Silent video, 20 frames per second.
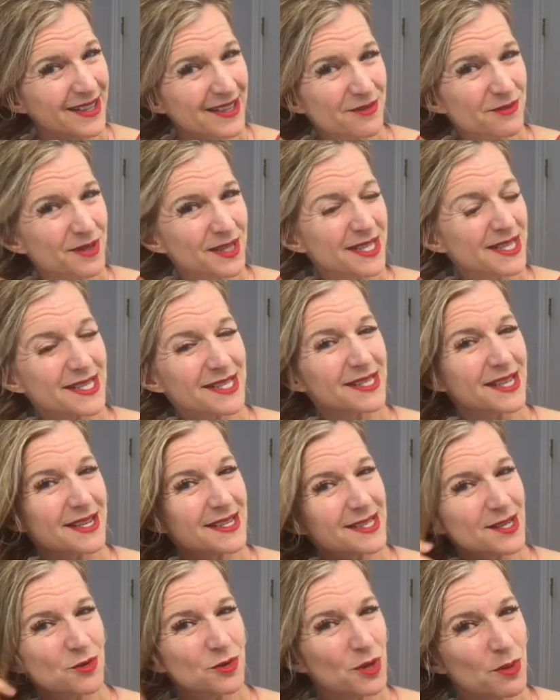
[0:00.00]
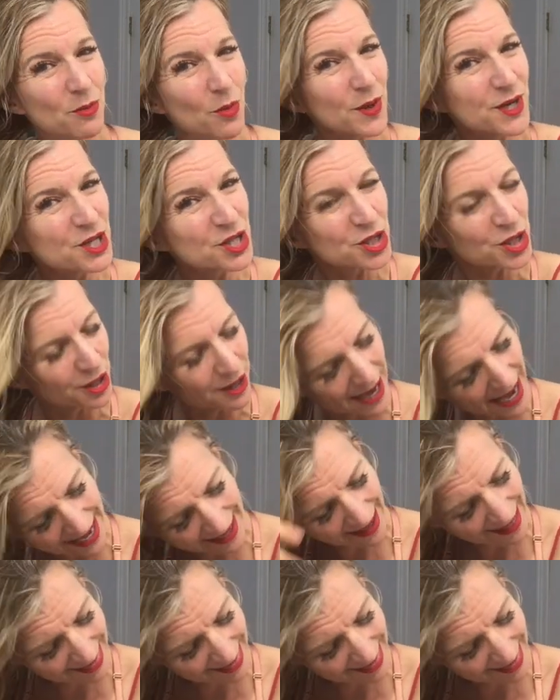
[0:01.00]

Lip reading: It really sucks out the moisture. And